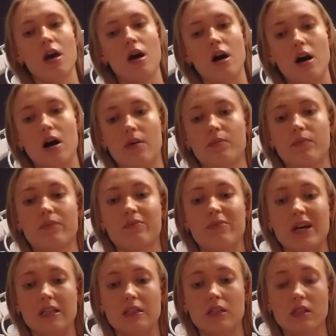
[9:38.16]

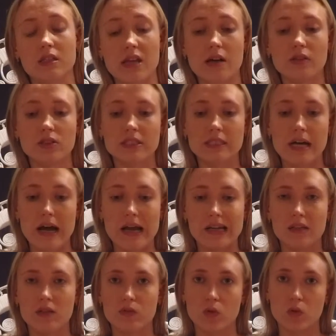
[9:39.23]
But the
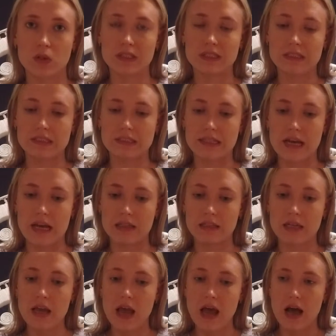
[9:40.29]
downside, of course, is that